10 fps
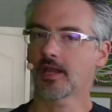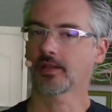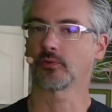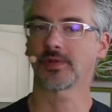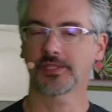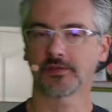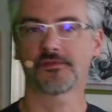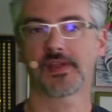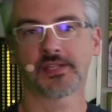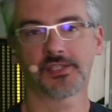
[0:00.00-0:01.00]
of the recent
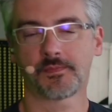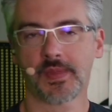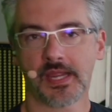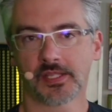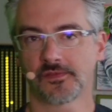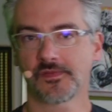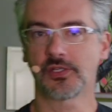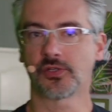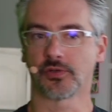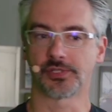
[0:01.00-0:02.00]
fancy pants
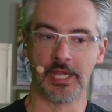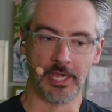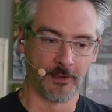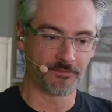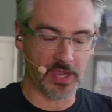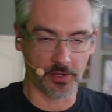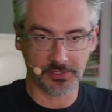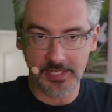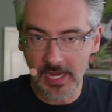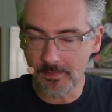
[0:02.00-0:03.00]
features. Now, as
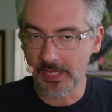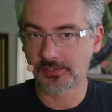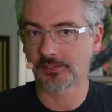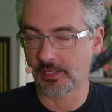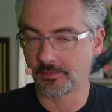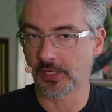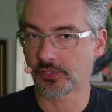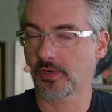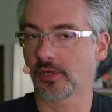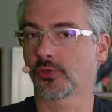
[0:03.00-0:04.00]
database
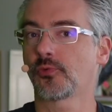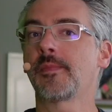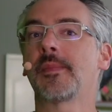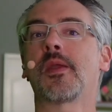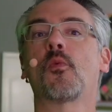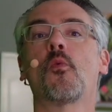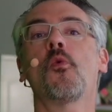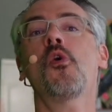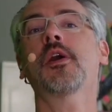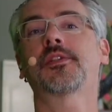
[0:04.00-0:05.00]
administrators, we may
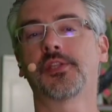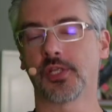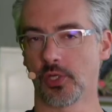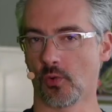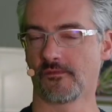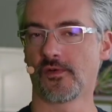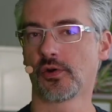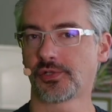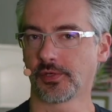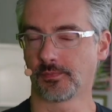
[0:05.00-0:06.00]
want the newer
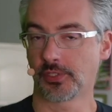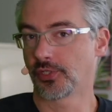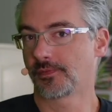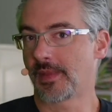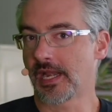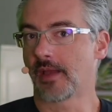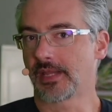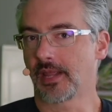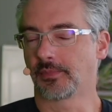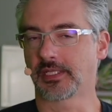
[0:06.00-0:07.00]
version, but just may not
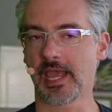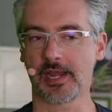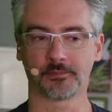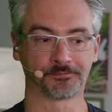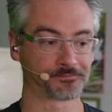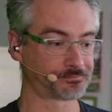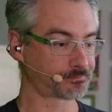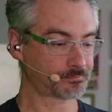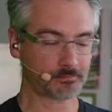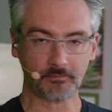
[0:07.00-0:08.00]
be able to get it.
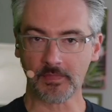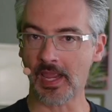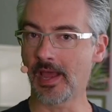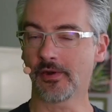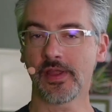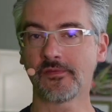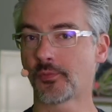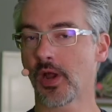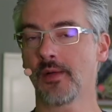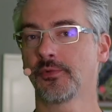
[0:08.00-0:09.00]
I don't have a
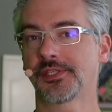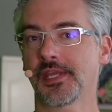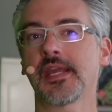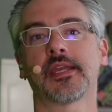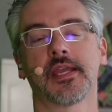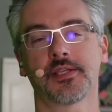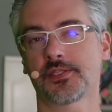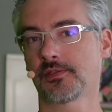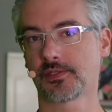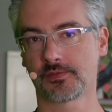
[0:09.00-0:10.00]
problem with saying yes,
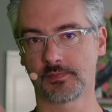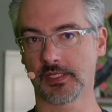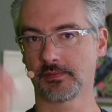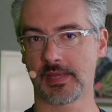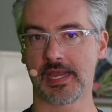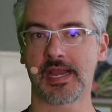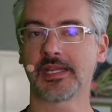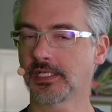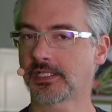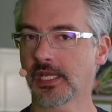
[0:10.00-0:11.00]
it's uh, an
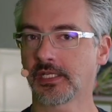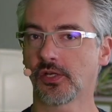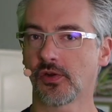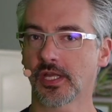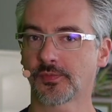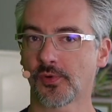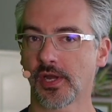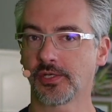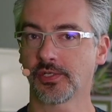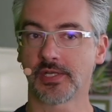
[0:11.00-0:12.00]
eight to 10 year
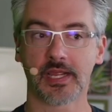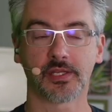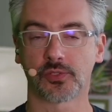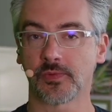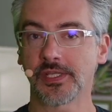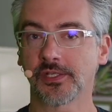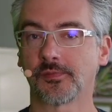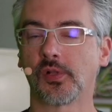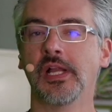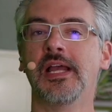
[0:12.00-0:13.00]
expiration date is
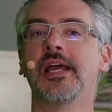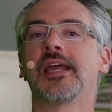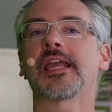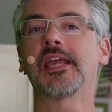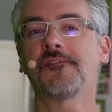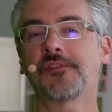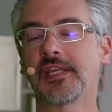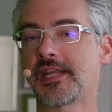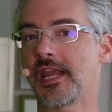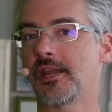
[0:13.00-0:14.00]
reasonable. If the
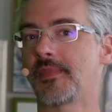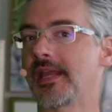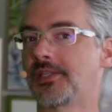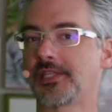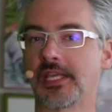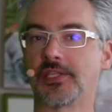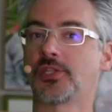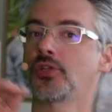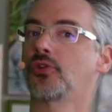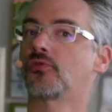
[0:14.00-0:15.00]
database
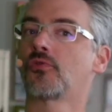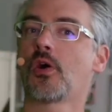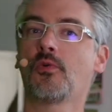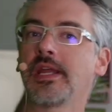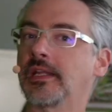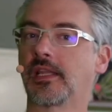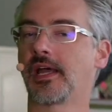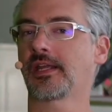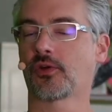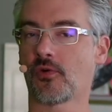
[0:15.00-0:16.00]
isn't growing
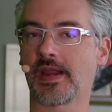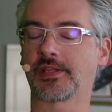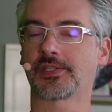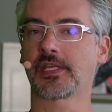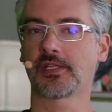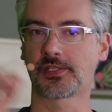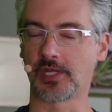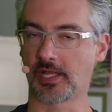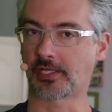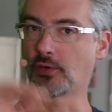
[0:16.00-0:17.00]
like crazy, it's
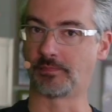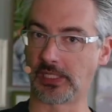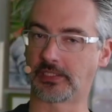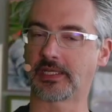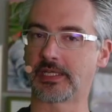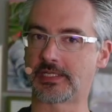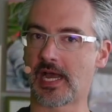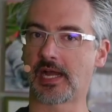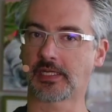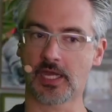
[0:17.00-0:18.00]
not like you're building a
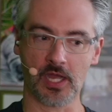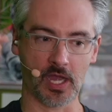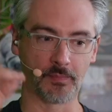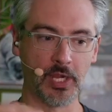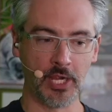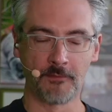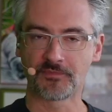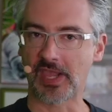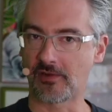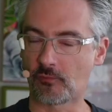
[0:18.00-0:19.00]
.com,
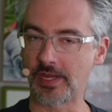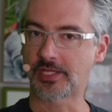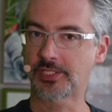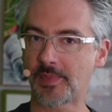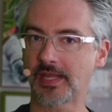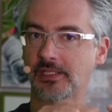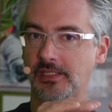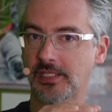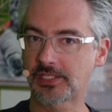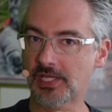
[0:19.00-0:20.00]
and if we expect that
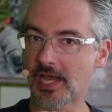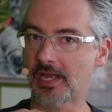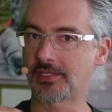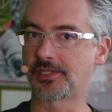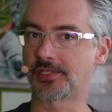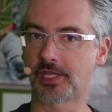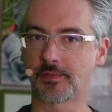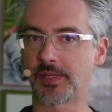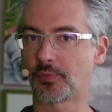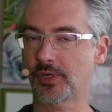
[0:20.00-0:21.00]
the size is going to
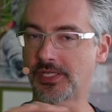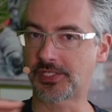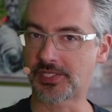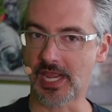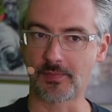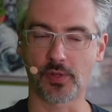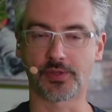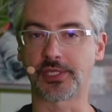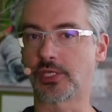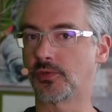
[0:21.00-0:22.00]
be pretty stable,
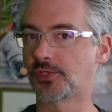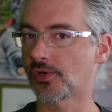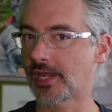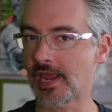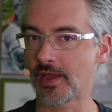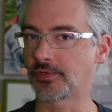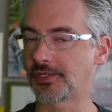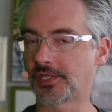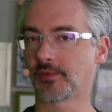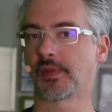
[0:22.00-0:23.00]
the user count
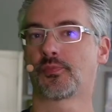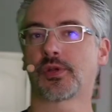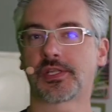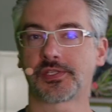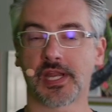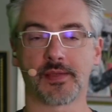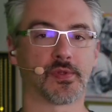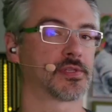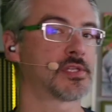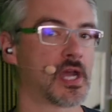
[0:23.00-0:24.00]
is going to be pretty
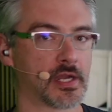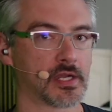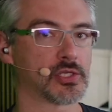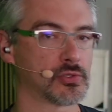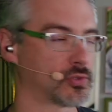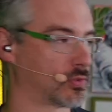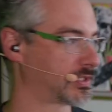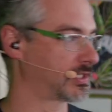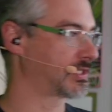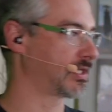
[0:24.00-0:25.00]
stable, it's not unusual
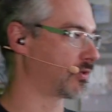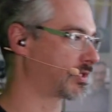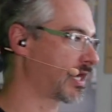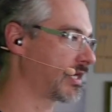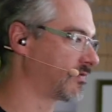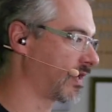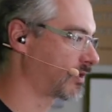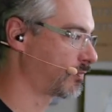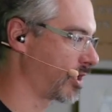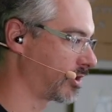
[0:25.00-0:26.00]
to see those kinds of
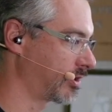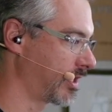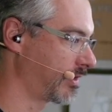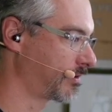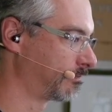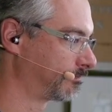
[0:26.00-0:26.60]
expiration dates.